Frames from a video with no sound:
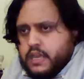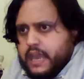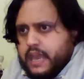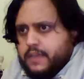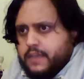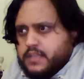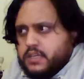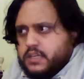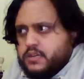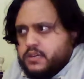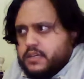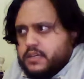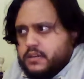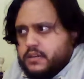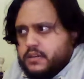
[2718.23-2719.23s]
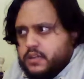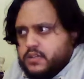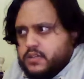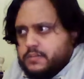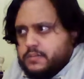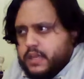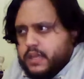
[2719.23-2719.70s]
and they basically
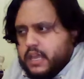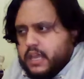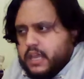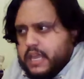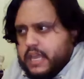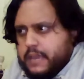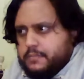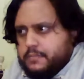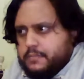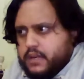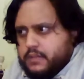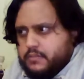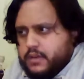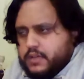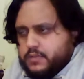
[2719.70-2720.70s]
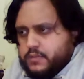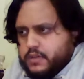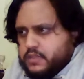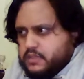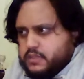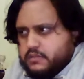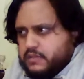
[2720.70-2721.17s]
used him like a game pretty much,
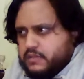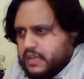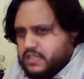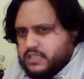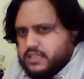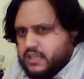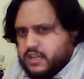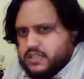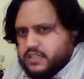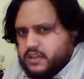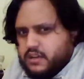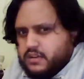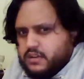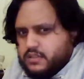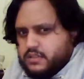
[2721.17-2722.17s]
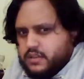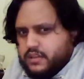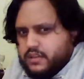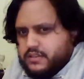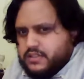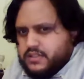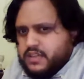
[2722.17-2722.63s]
which that sucks, honestly.
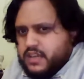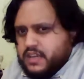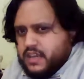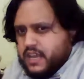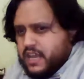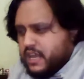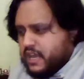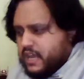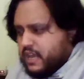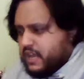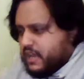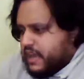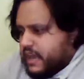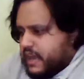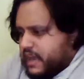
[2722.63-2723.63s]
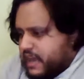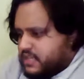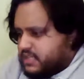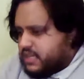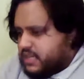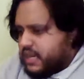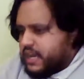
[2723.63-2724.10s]
It's as
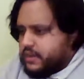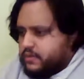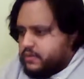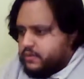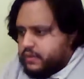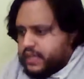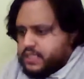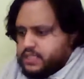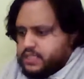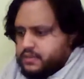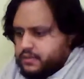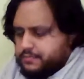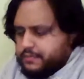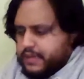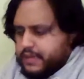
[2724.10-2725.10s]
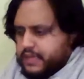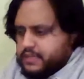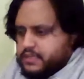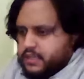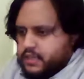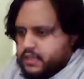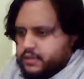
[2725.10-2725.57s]
a guy who likes to
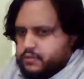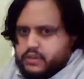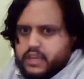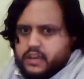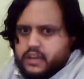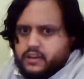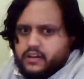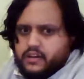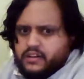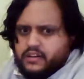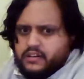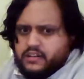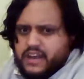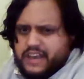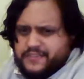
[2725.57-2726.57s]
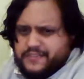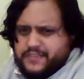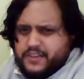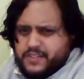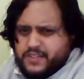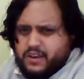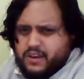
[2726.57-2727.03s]
basically create art, I feel
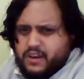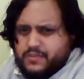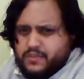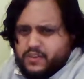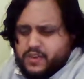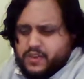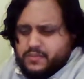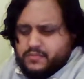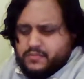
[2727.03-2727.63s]
sorry for him.